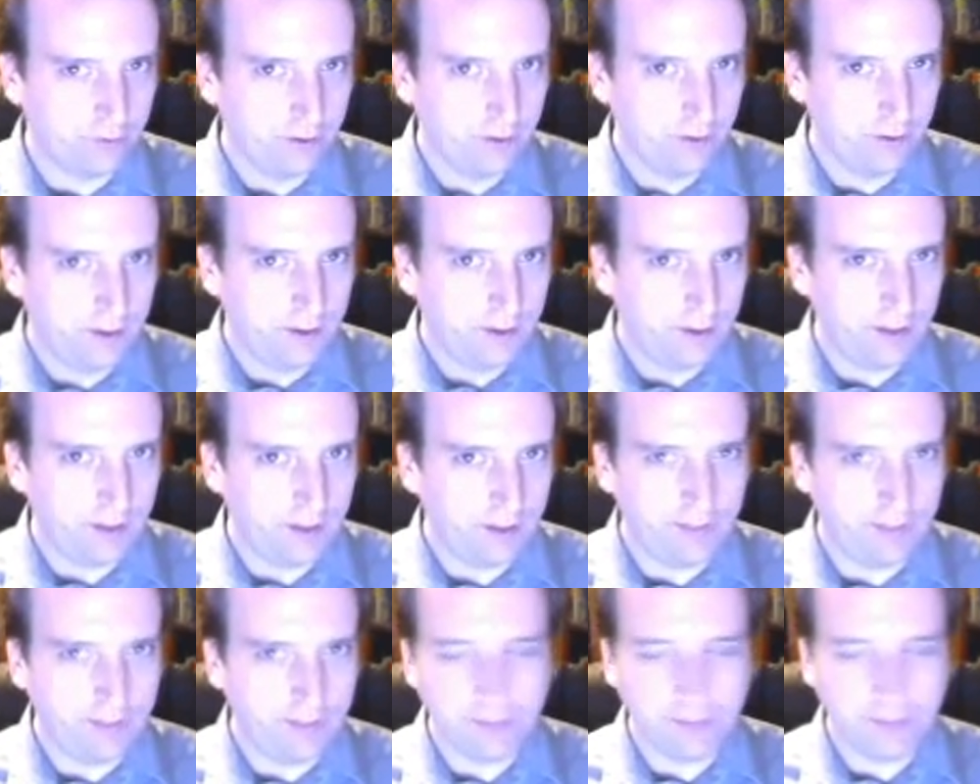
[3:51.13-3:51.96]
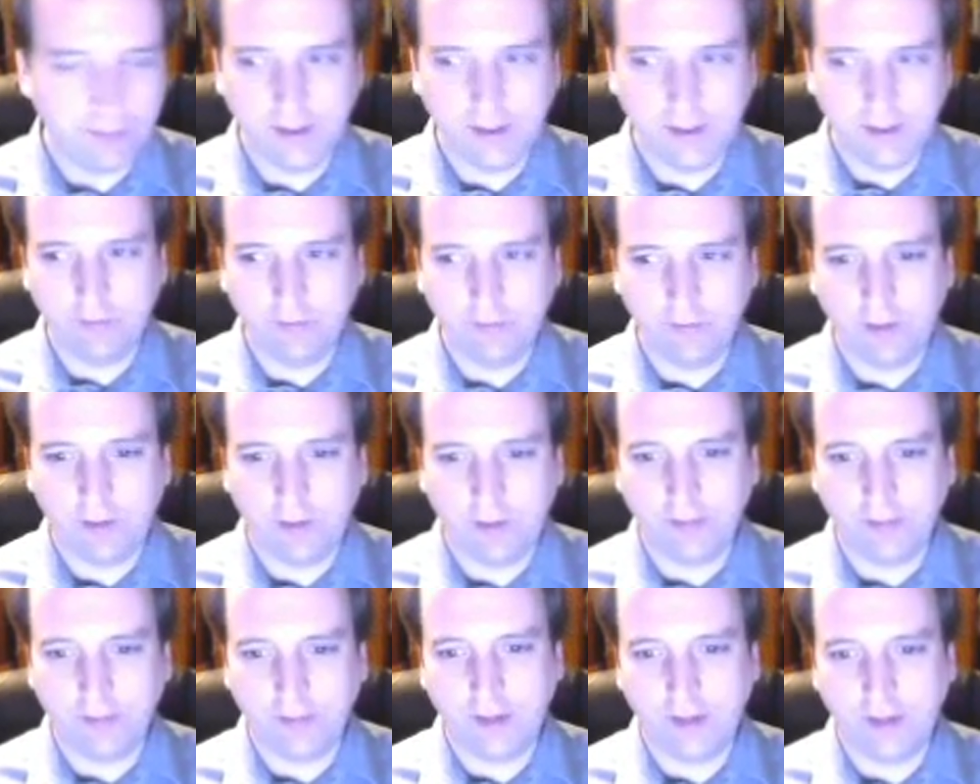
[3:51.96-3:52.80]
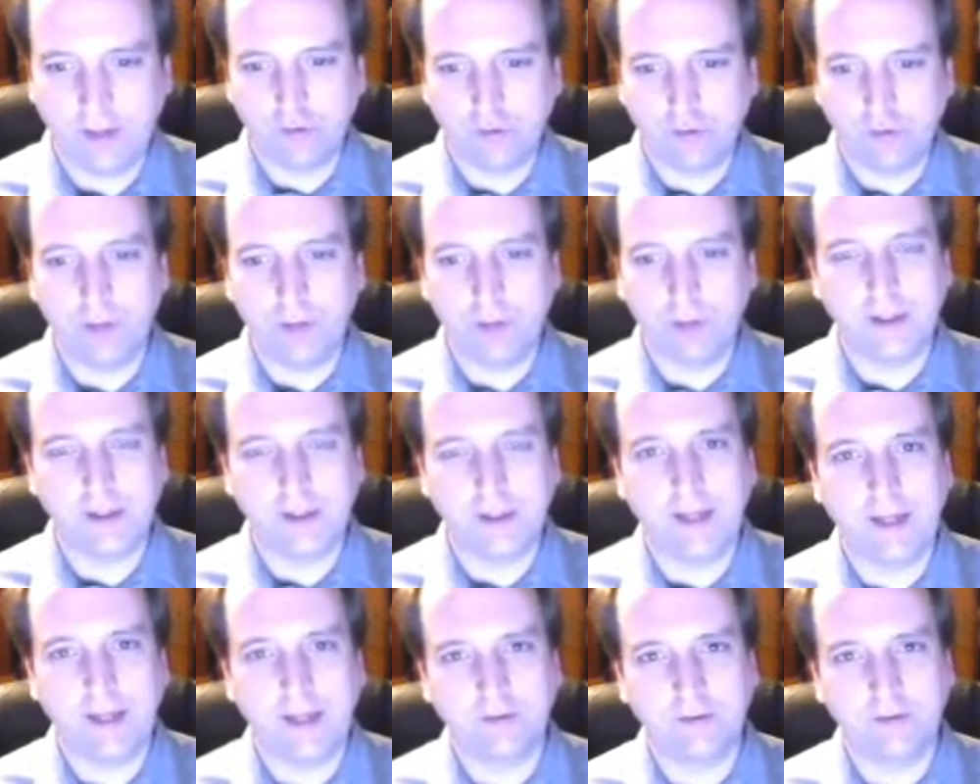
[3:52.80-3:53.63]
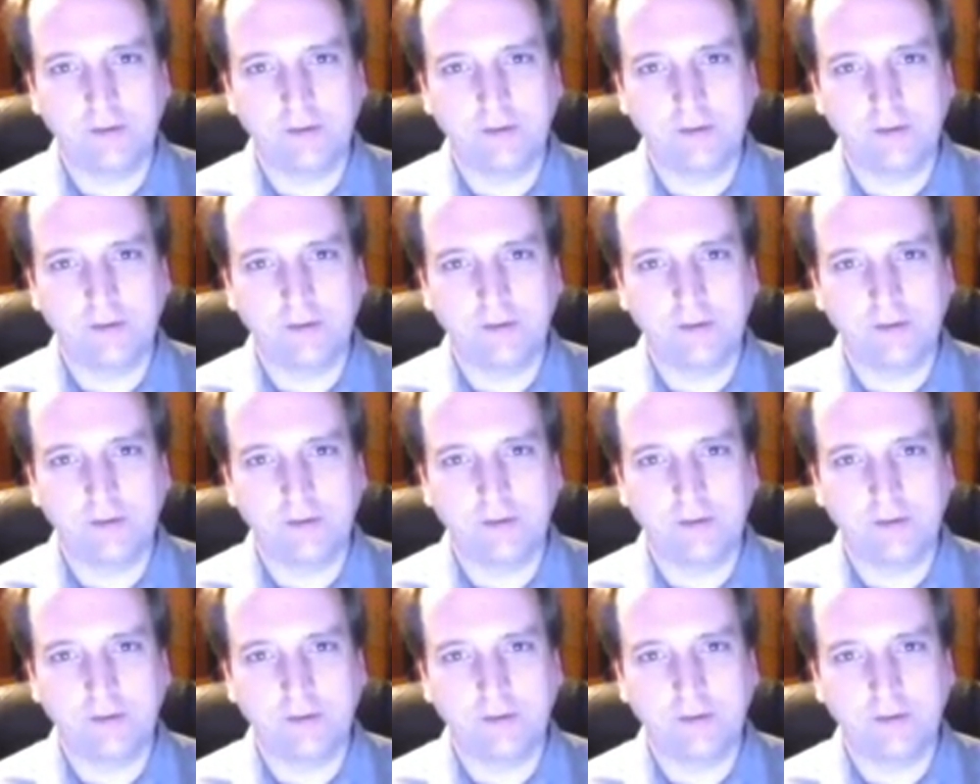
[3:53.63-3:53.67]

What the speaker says: And that means that the Andromeda Galaxy,